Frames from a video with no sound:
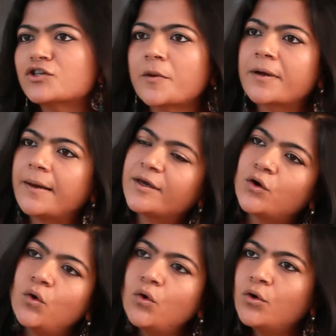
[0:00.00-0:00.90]
stopped coming
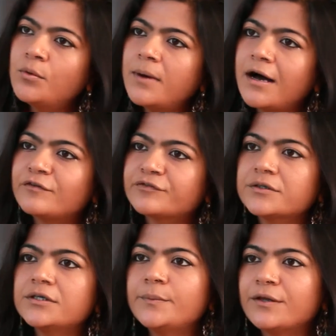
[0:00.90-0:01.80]
home
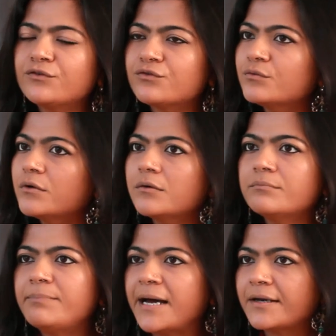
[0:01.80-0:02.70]
after he went through a
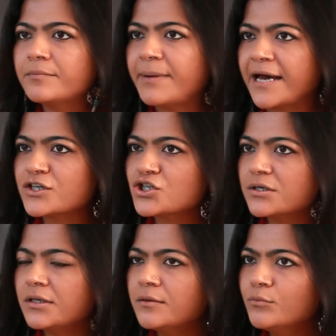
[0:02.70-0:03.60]
bad
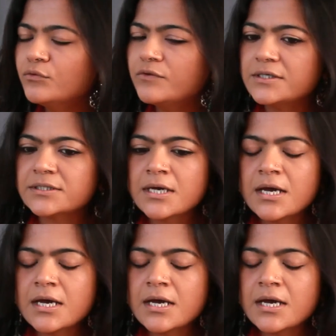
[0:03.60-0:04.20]
patch in the movies.